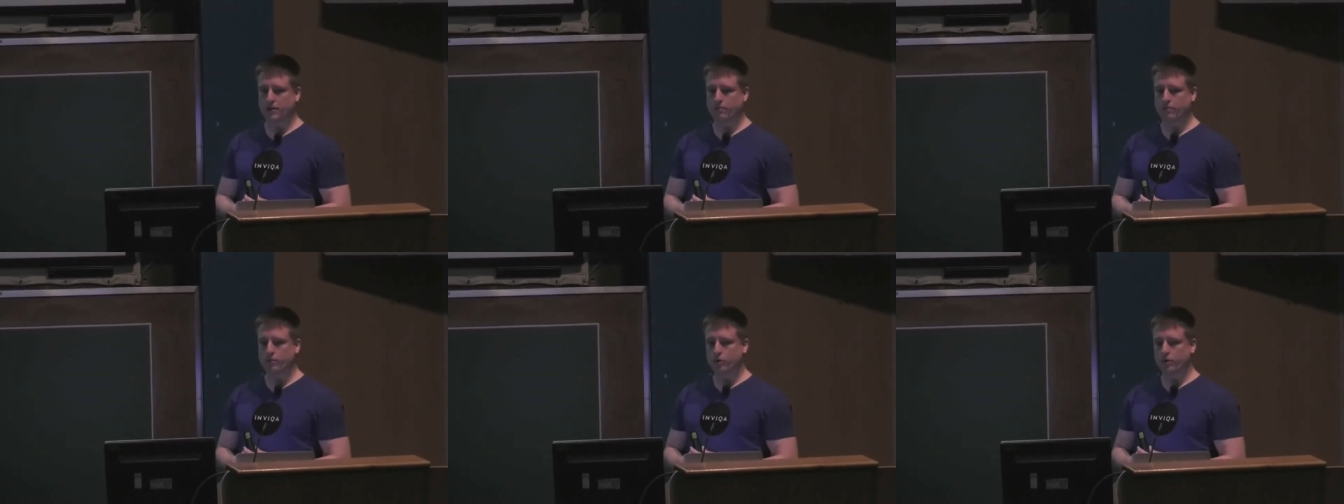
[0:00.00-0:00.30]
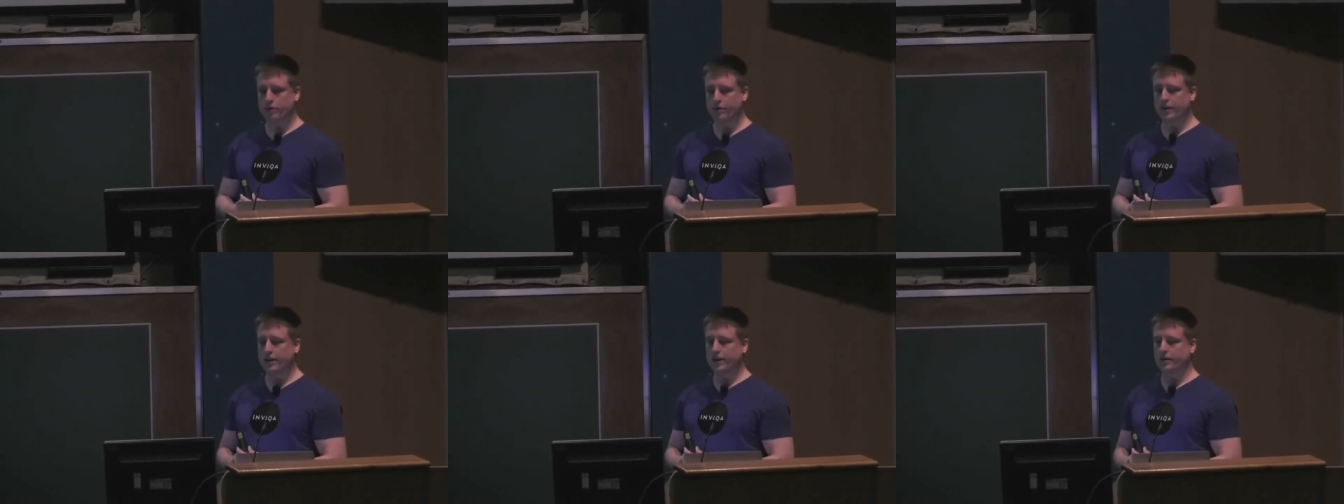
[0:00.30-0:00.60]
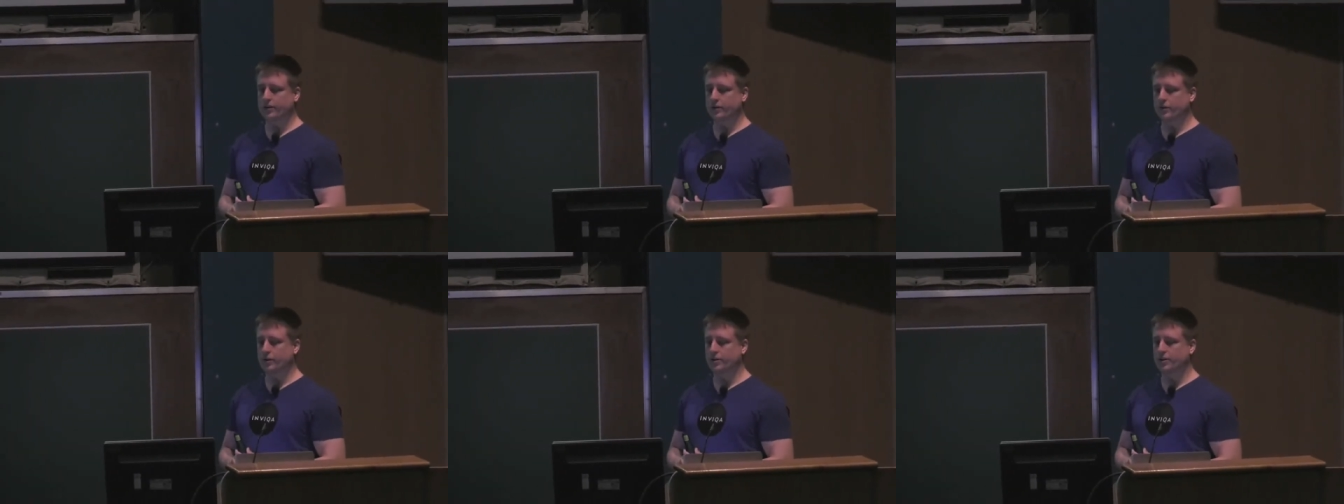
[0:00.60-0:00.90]
important
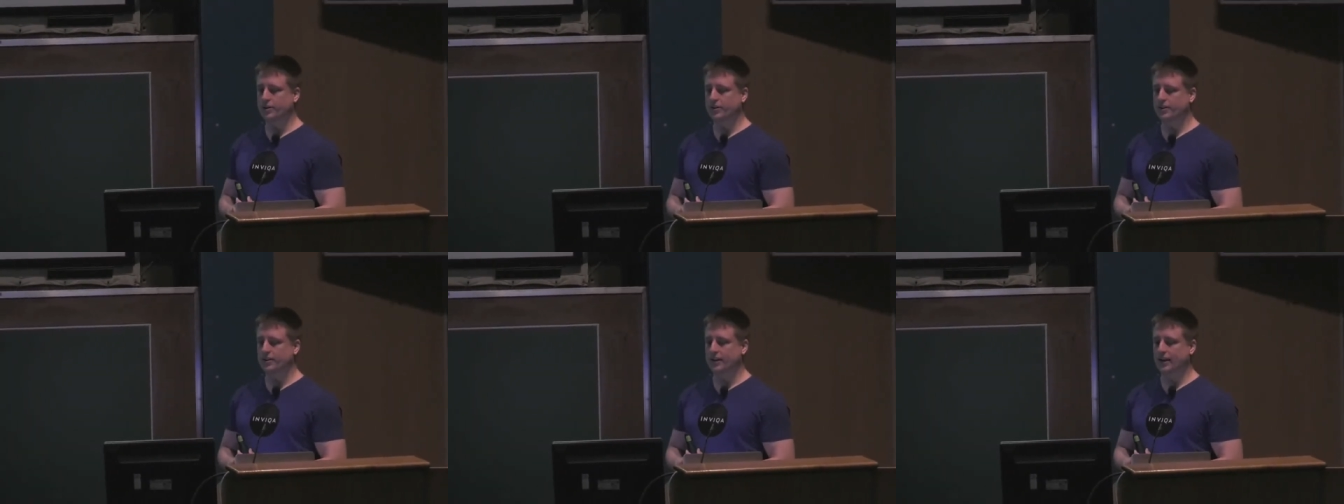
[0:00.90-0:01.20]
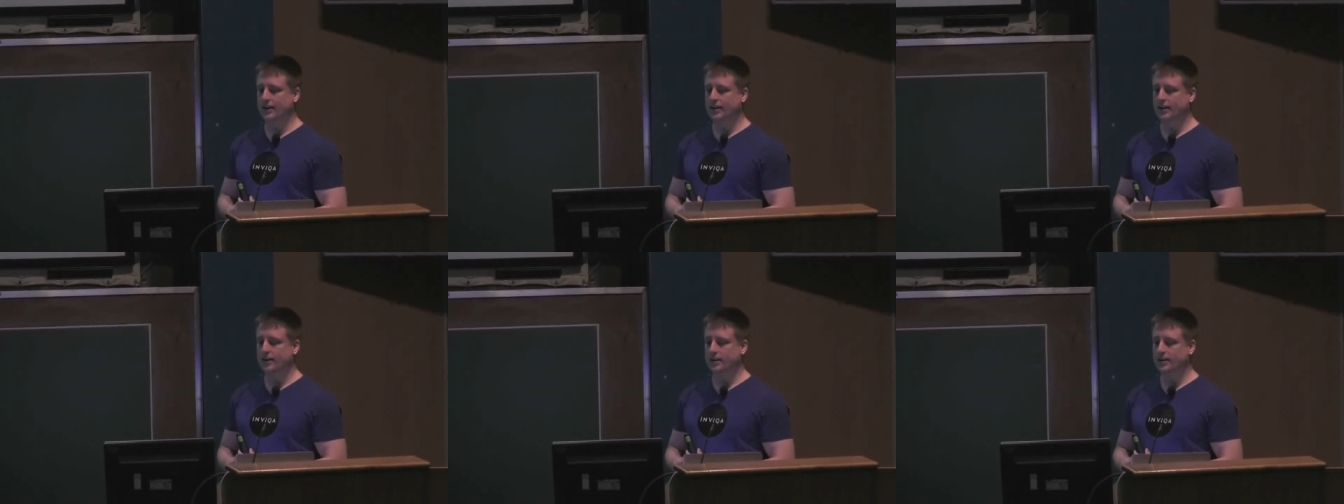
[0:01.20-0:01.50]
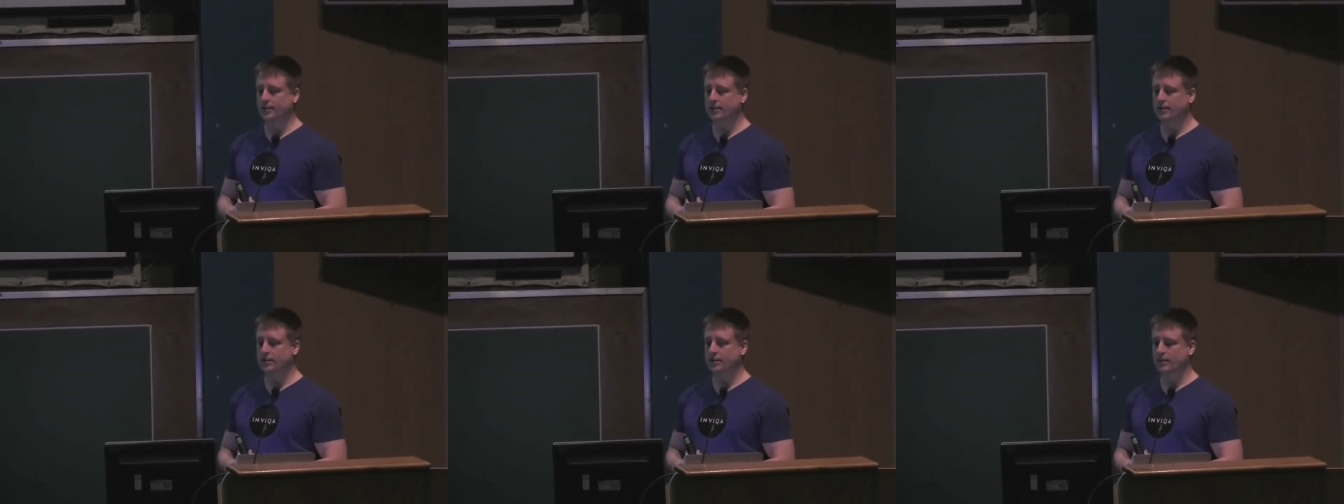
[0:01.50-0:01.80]
thing to understand
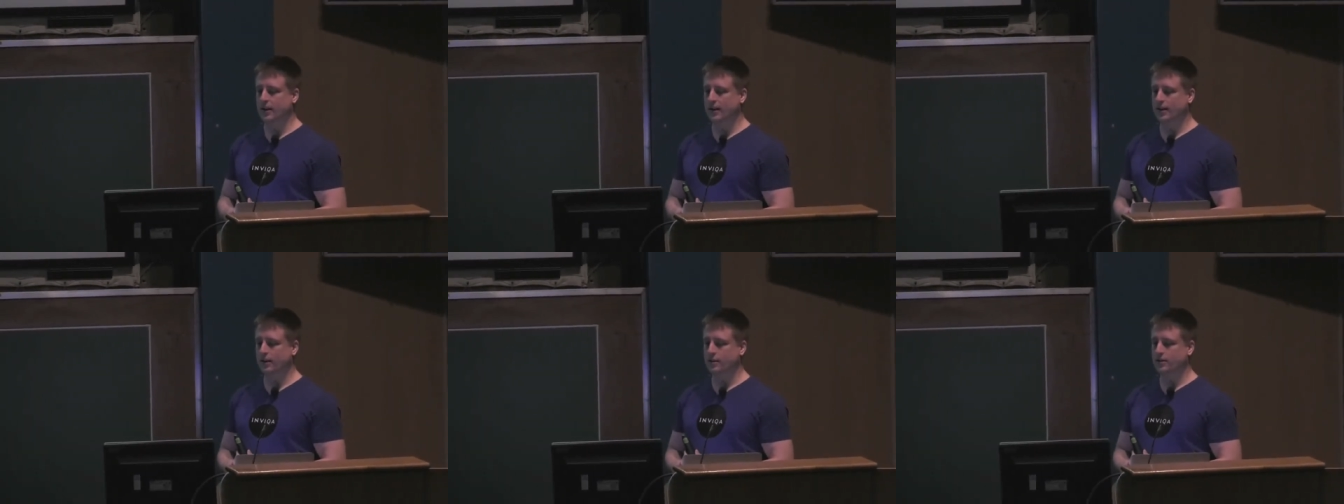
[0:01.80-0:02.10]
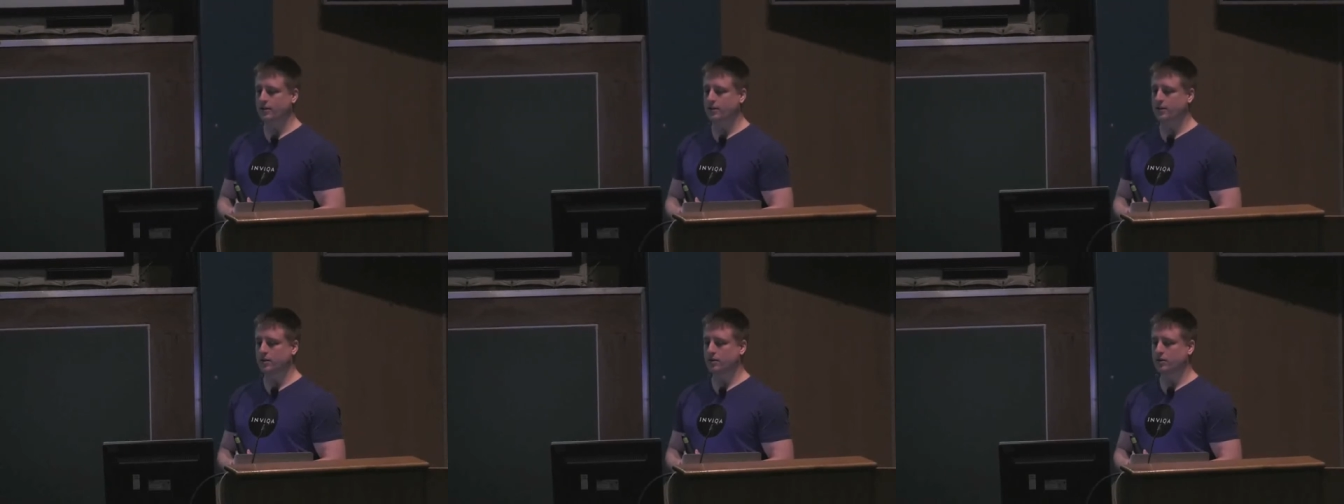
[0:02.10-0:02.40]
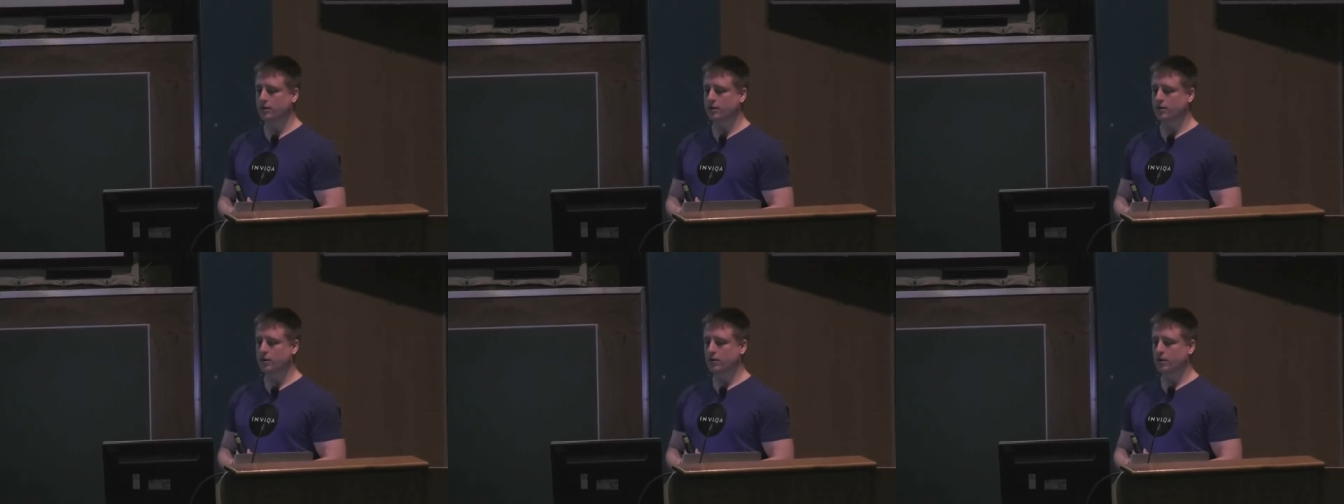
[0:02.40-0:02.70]
is that